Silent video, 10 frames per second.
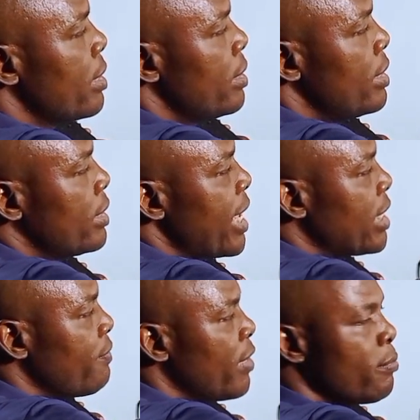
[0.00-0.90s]
This
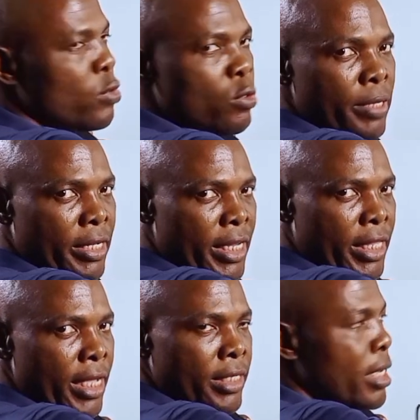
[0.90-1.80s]
static variable will be
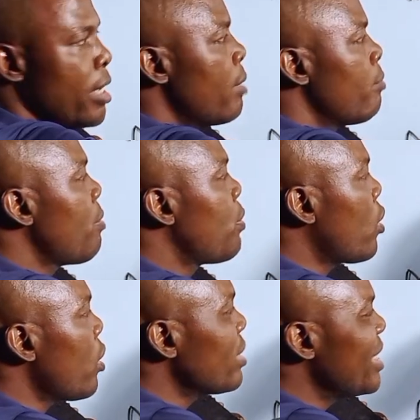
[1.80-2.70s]
created. But
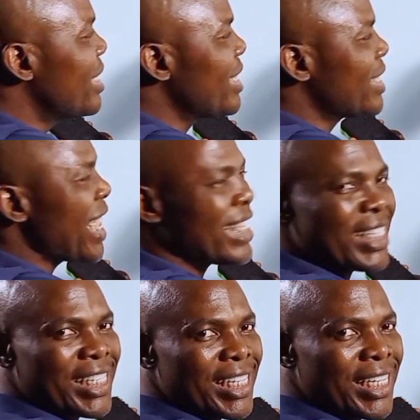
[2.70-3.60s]
because it is
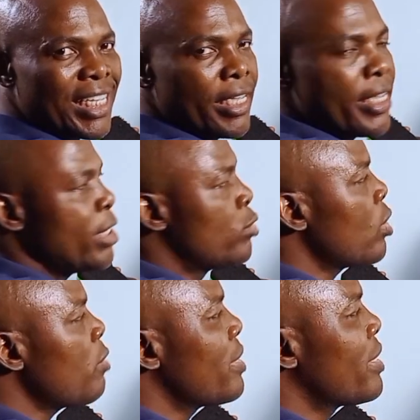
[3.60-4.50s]
static, it will
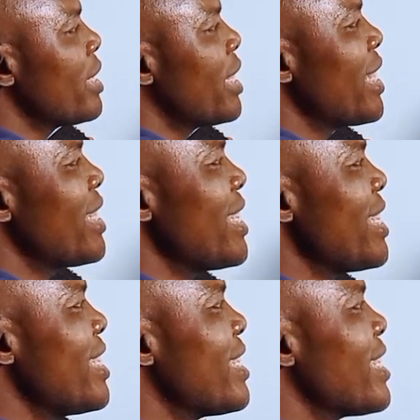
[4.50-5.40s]
not be created
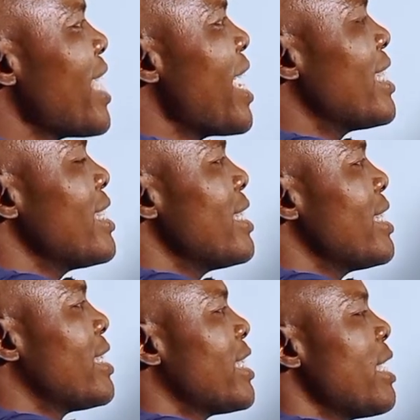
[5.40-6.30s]
inside
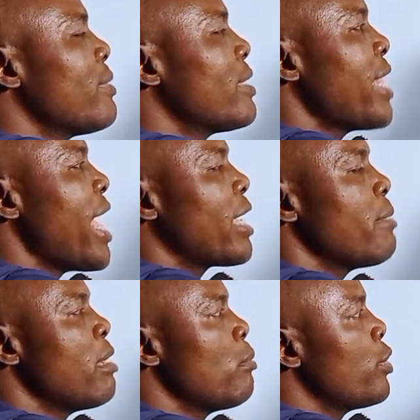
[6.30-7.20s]
the same
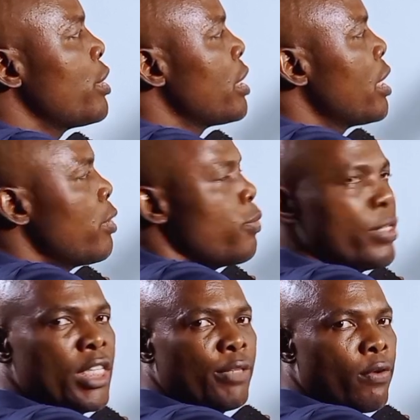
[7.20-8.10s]
stack memory
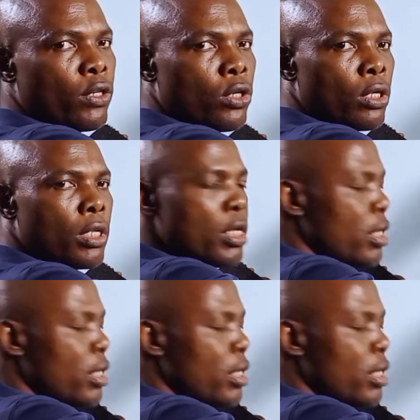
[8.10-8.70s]
with this function.